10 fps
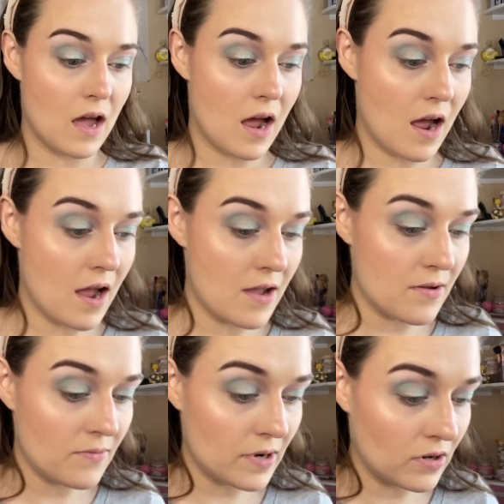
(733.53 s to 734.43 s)
I
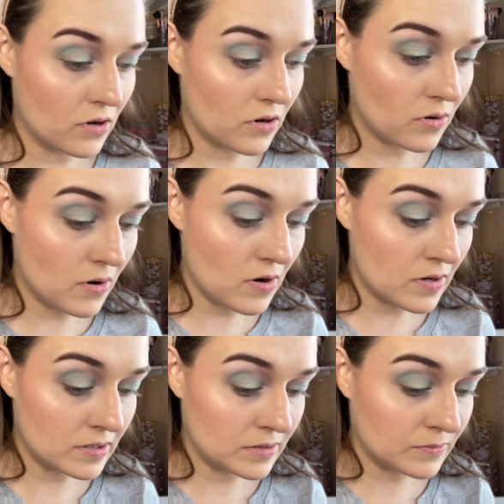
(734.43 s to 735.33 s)
want to go
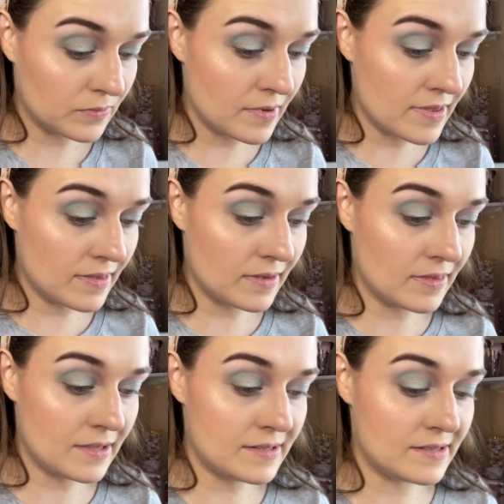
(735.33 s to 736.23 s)
with
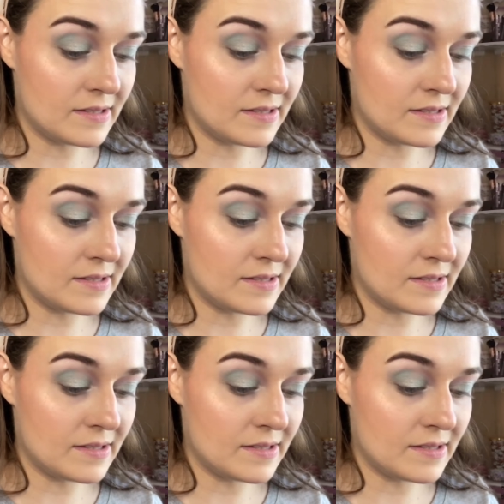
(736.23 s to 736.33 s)
this